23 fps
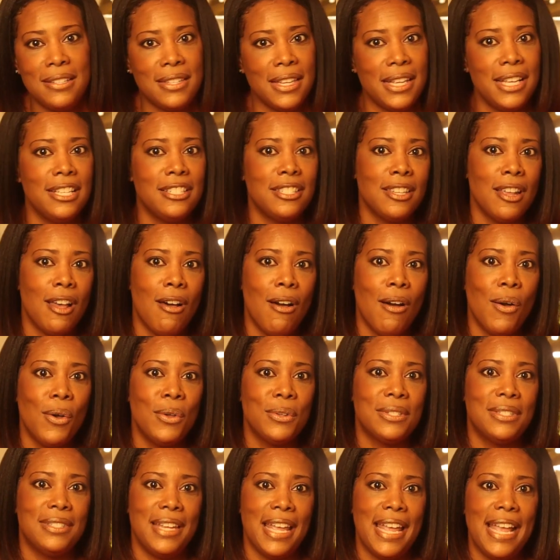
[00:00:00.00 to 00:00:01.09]
sing
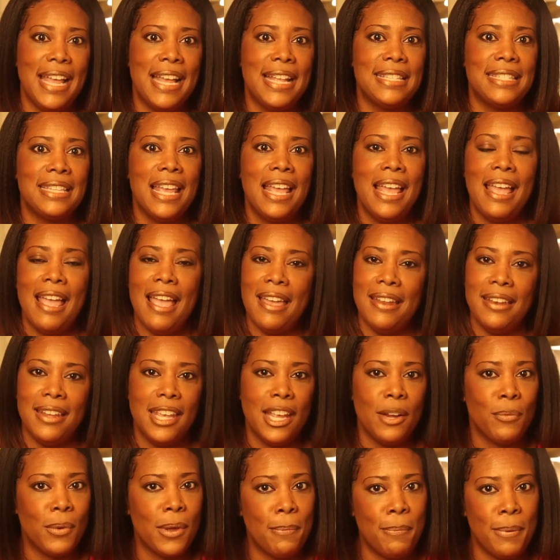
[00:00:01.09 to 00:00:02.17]
songs, dance, and
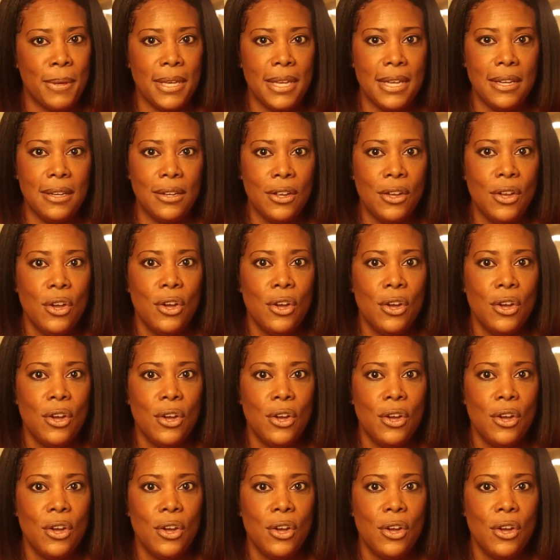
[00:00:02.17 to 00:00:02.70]
hit repeat.